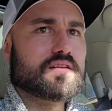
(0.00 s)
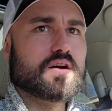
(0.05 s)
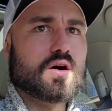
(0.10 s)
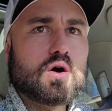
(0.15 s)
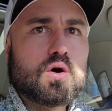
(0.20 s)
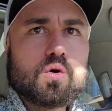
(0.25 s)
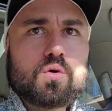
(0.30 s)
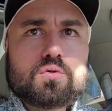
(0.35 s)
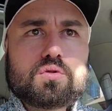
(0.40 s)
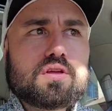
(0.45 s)
The
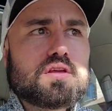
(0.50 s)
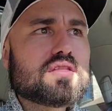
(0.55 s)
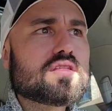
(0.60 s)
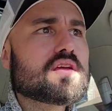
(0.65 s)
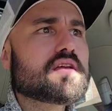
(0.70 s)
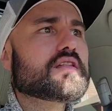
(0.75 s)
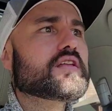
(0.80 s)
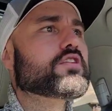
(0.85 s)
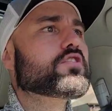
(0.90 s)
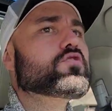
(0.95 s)
only
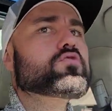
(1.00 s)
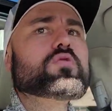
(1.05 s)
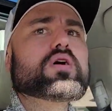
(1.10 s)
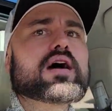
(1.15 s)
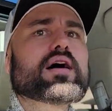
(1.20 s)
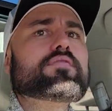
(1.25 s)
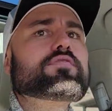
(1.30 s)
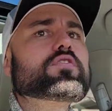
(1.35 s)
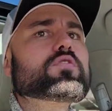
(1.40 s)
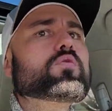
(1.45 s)
thing that you
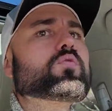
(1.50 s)
have to